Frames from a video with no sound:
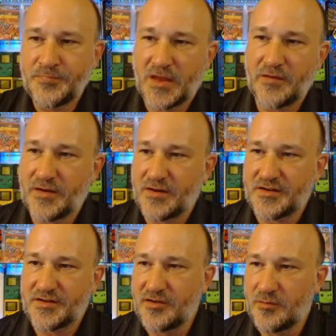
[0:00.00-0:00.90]
giving it a
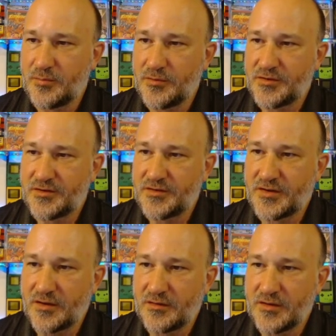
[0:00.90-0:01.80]
skill boost,
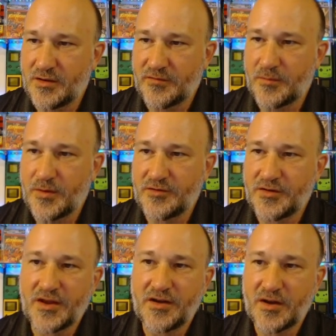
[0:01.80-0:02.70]
if I'm under
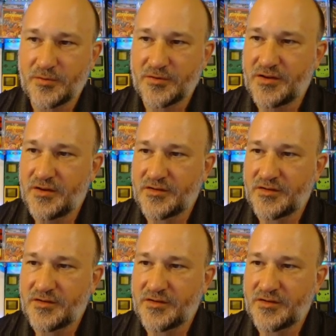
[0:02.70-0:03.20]
99%,